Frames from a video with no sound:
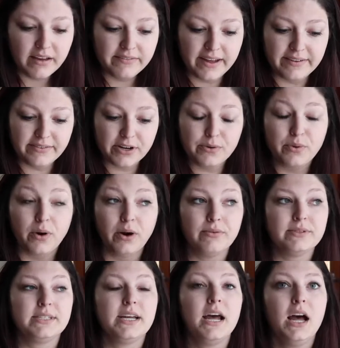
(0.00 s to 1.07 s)
Favorite
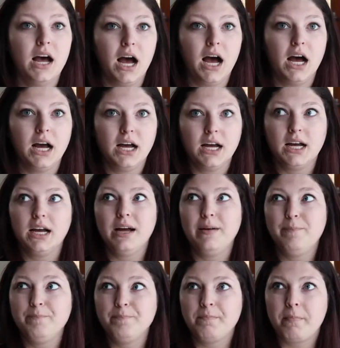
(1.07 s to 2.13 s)
quote.
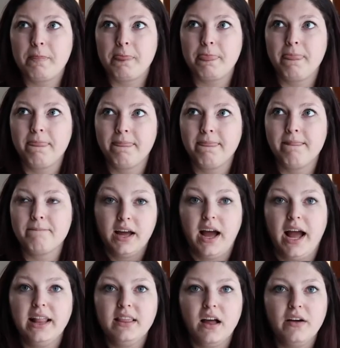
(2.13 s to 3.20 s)
I
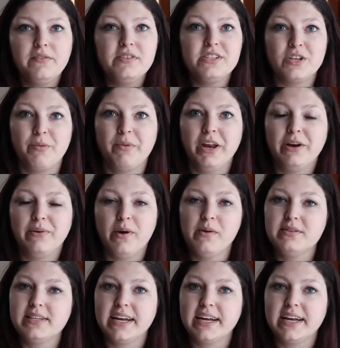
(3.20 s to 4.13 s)
love so many quotes.